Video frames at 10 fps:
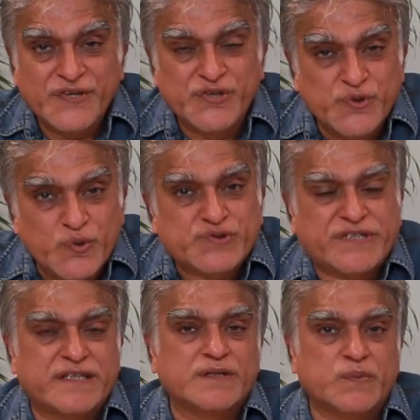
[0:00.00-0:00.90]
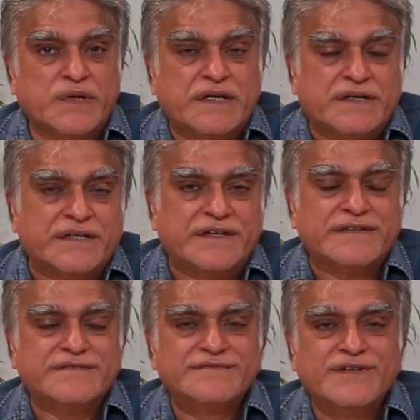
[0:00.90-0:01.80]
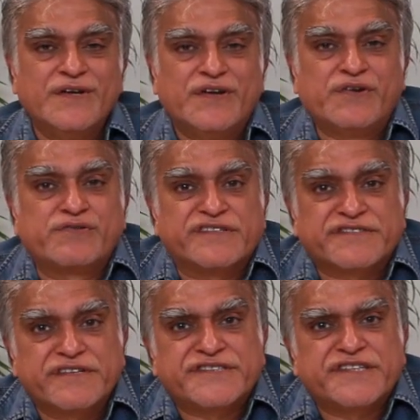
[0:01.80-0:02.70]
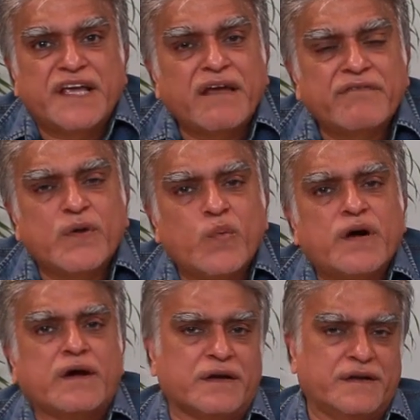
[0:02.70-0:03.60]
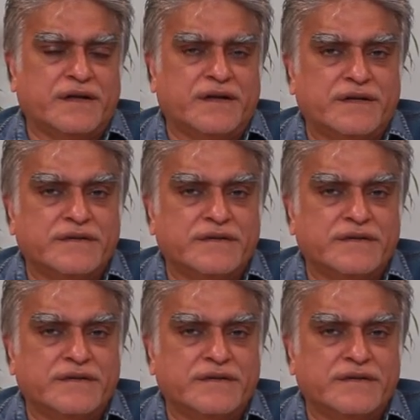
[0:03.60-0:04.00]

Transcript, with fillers: You looked at the word. You just received the word.